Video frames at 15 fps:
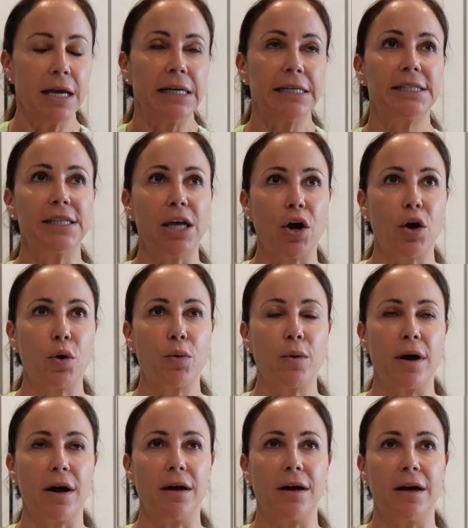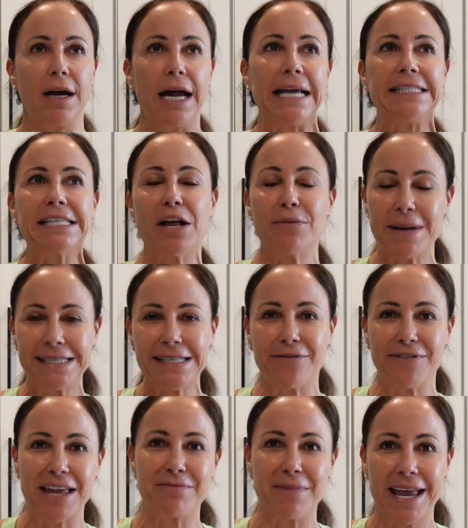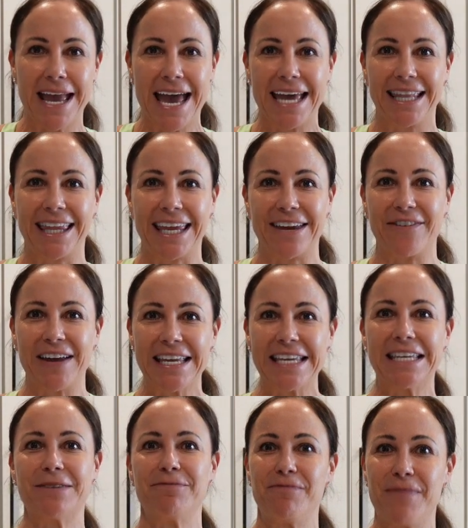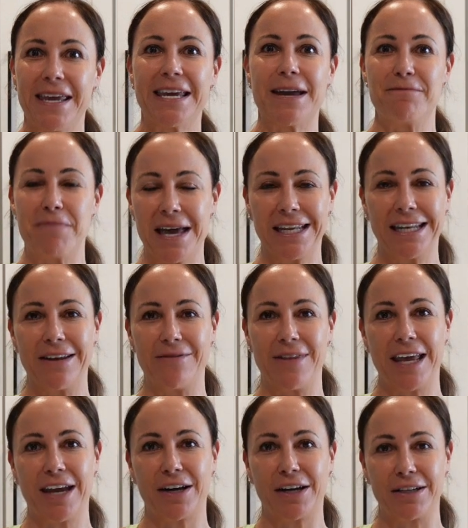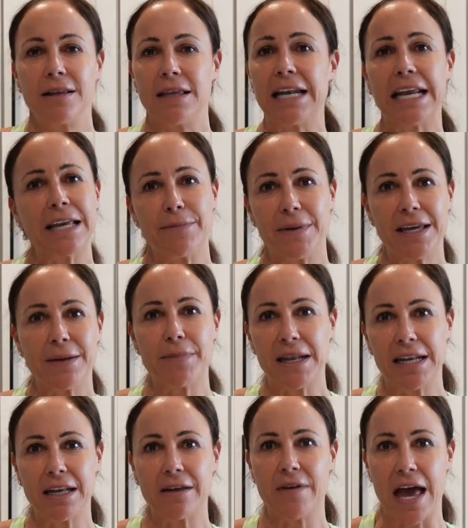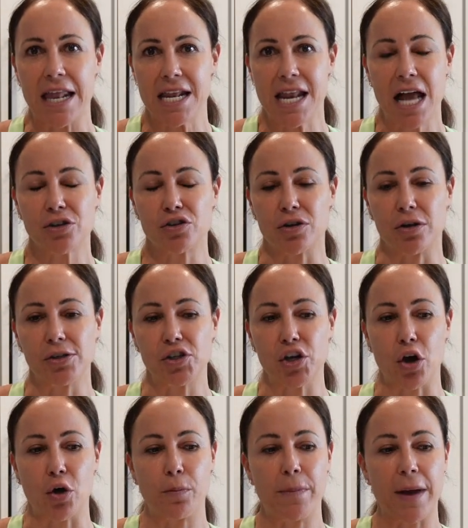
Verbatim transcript: So I tell myself that in my head, like if I can be competitive there, then I can be competitive at a natural show.